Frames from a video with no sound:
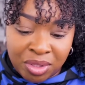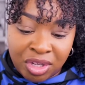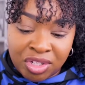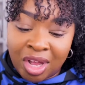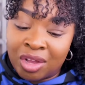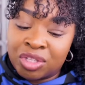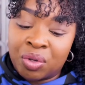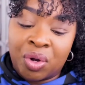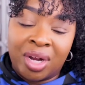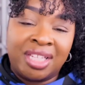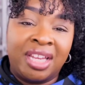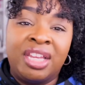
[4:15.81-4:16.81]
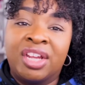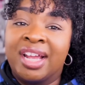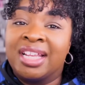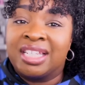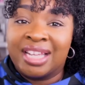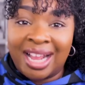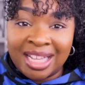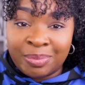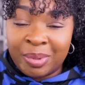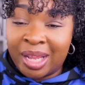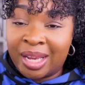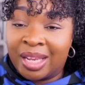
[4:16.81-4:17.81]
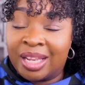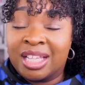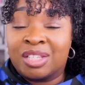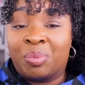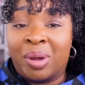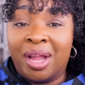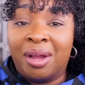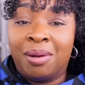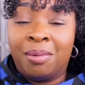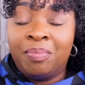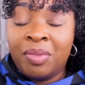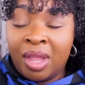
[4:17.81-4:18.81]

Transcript: There's also gardenia and jasmine in it as well.